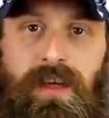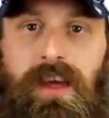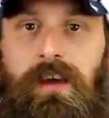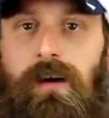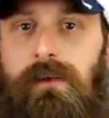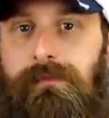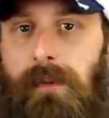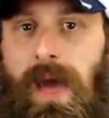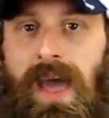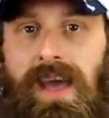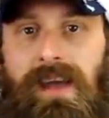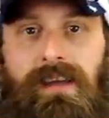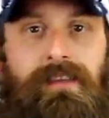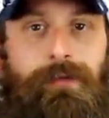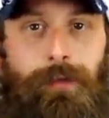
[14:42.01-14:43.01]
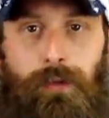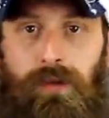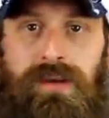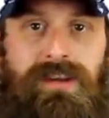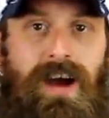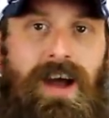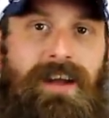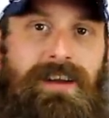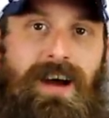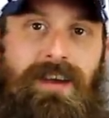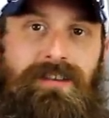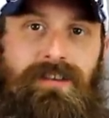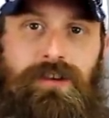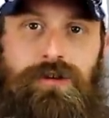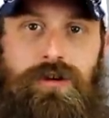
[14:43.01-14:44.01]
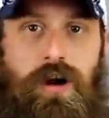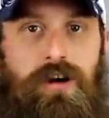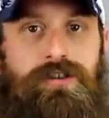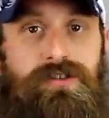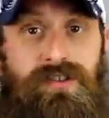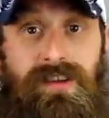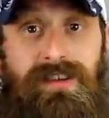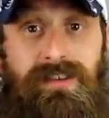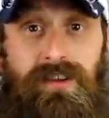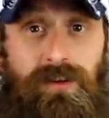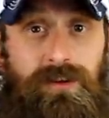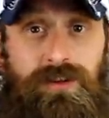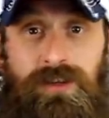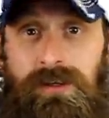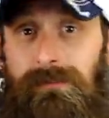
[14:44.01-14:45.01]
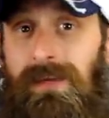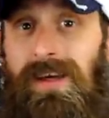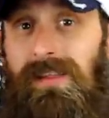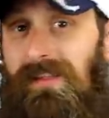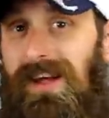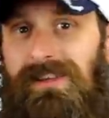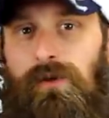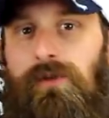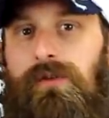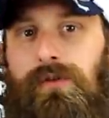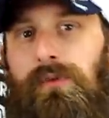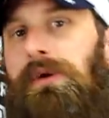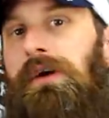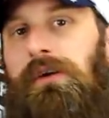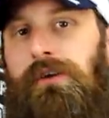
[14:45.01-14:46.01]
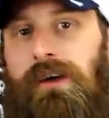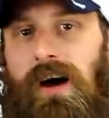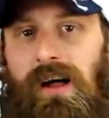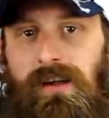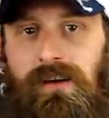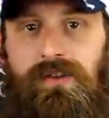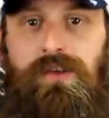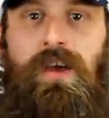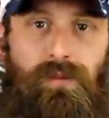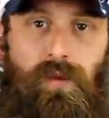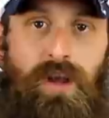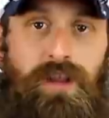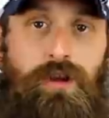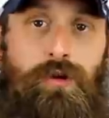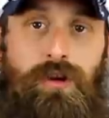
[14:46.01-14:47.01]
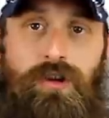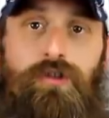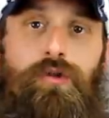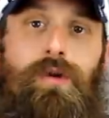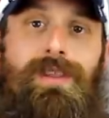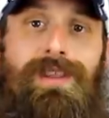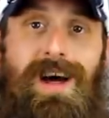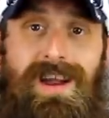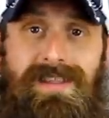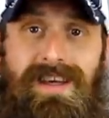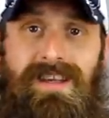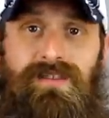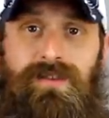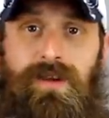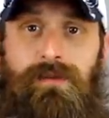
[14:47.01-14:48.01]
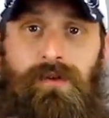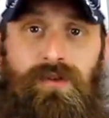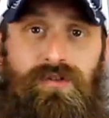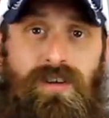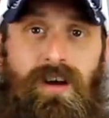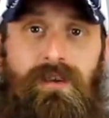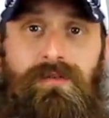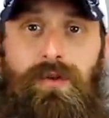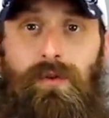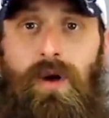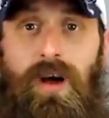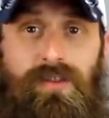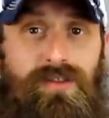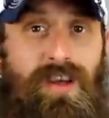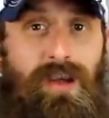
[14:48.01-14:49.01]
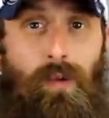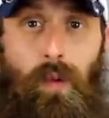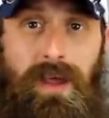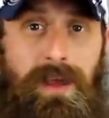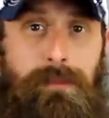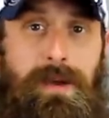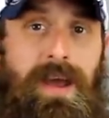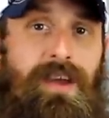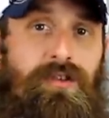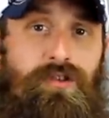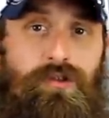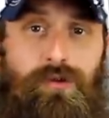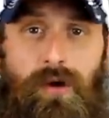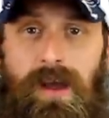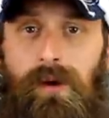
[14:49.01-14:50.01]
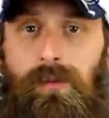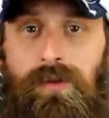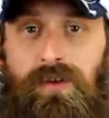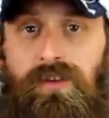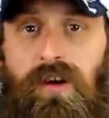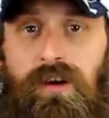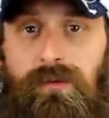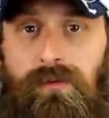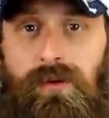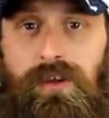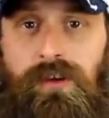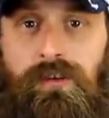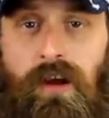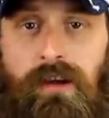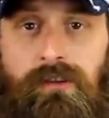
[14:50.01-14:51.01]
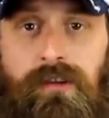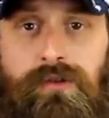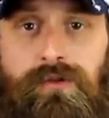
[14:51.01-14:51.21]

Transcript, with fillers: Think of paying 3 diagnostic charges at a dealership. That's over $300 when you can do a lot of that stuff yourself. The Ross-Tech wiki page is great with a ton of really great